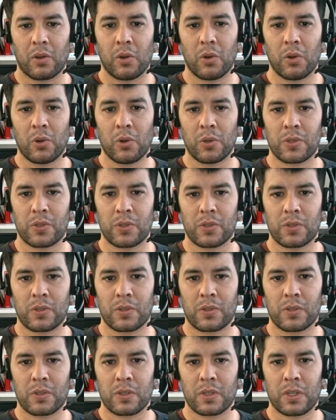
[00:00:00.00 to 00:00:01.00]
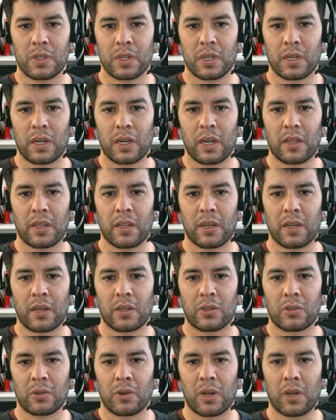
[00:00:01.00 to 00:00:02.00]
Ghosts gather
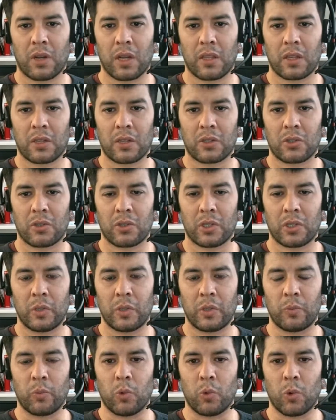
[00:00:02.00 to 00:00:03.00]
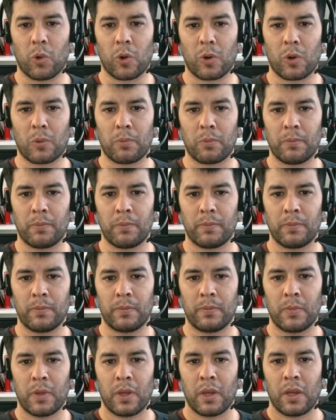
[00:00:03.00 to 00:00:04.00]
together to keep warm.
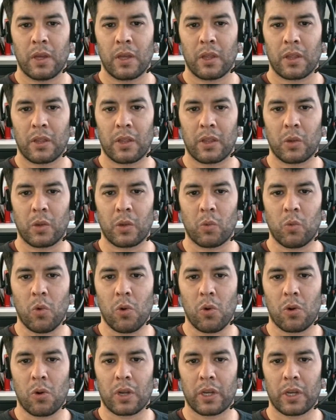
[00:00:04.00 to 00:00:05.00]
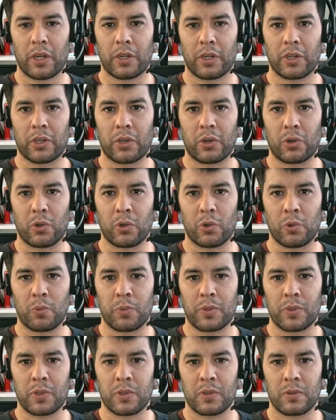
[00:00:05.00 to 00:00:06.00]
They walk in
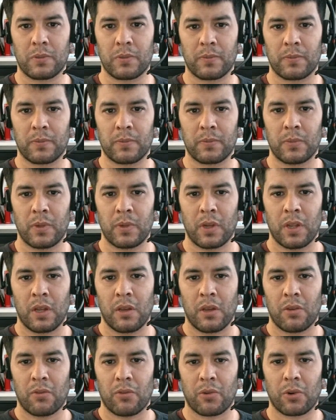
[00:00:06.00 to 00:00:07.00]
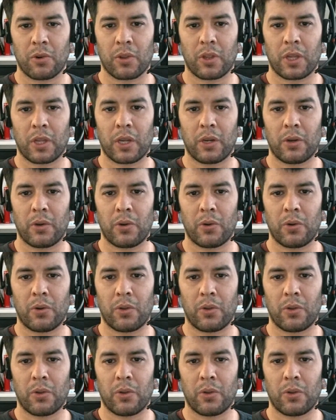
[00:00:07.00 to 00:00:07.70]
groups, for they know